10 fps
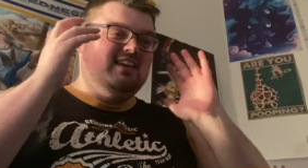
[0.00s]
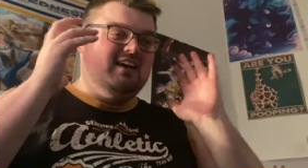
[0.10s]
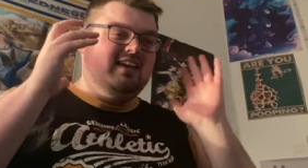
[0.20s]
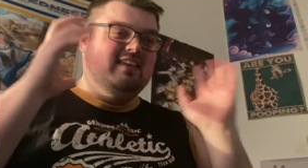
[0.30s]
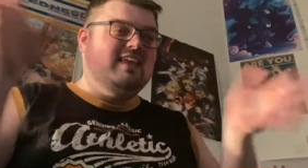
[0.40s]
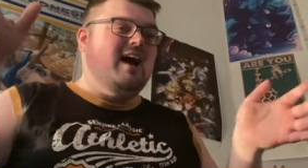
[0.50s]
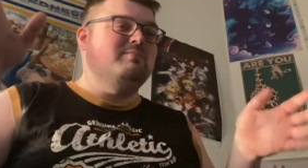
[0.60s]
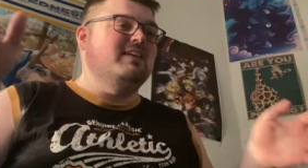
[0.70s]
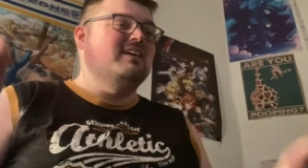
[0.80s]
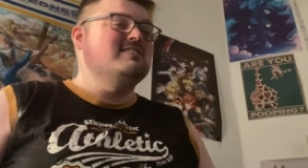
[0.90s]
uh, in
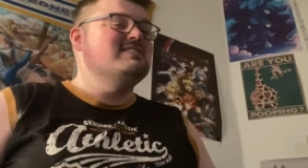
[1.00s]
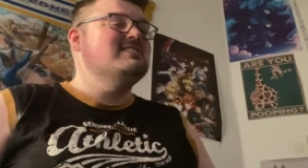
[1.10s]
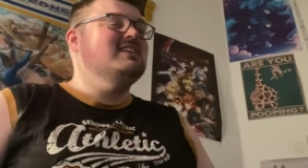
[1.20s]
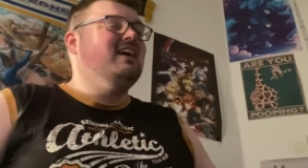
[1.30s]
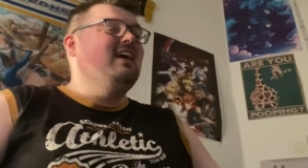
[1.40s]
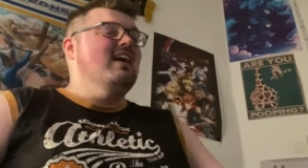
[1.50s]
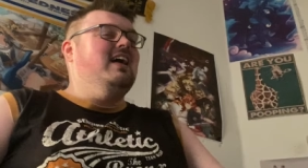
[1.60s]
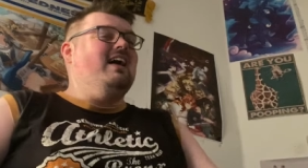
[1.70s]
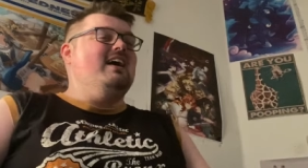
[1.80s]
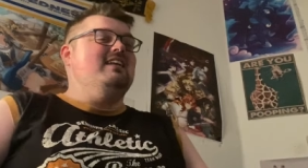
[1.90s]
happiness,
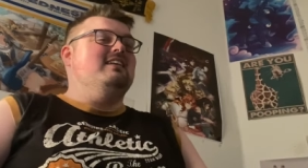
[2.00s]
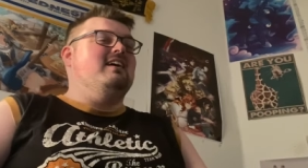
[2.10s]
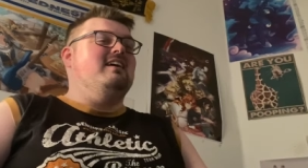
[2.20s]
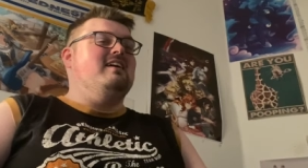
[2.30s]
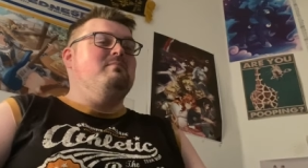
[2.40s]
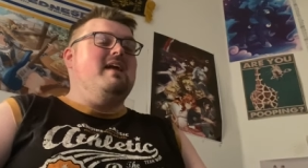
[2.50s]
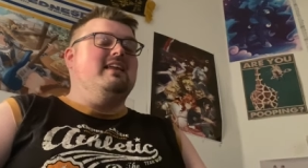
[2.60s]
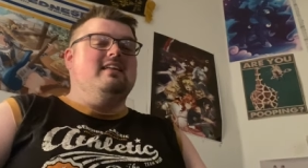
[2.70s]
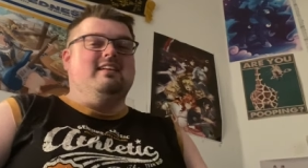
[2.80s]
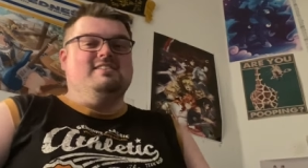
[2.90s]
and uh,
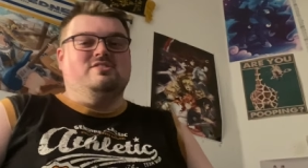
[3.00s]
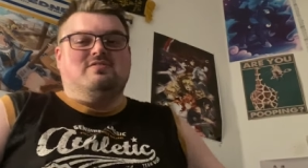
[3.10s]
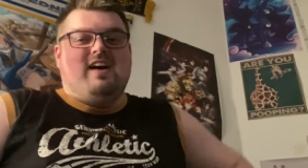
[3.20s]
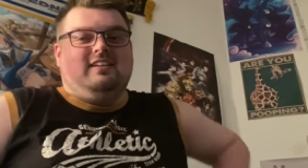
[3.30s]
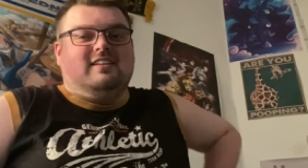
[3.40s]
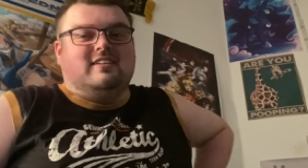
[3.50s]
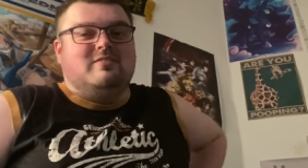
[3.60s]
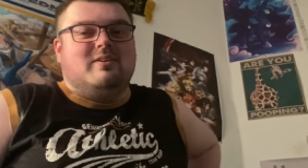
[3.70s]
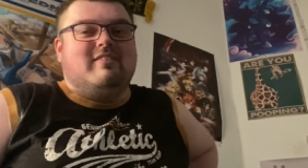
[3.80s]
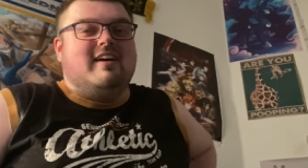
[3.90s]
immediately just fell in
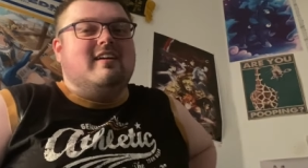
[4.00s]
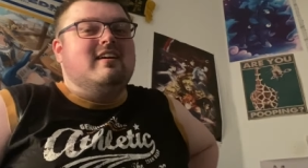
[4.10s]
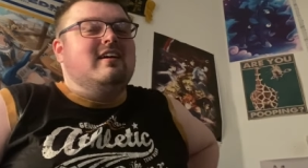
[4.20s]
love with it.